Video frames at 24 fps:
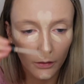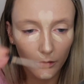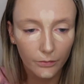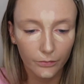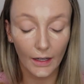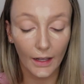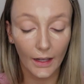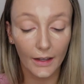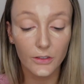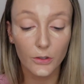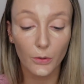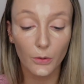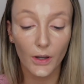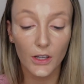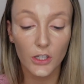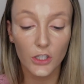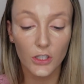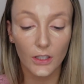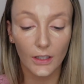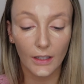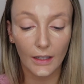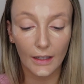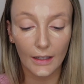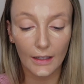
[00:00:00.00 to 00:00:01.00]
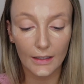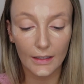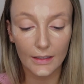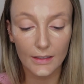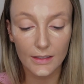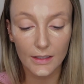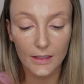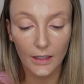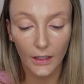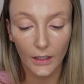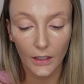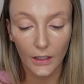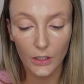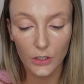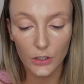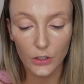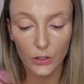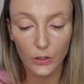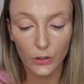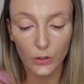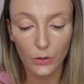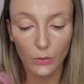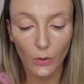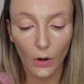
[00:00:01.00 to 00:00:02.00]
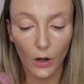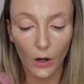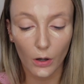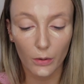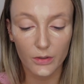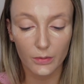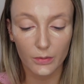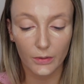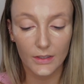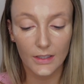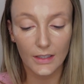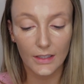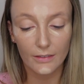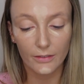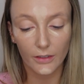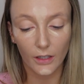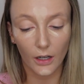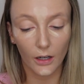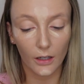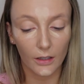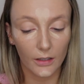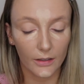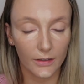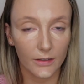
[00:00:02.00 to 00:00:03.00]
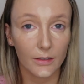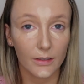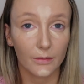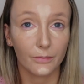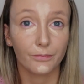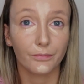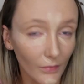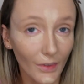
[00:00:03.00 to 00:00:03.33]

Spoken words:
The next question is, do you always want to live in Ireland?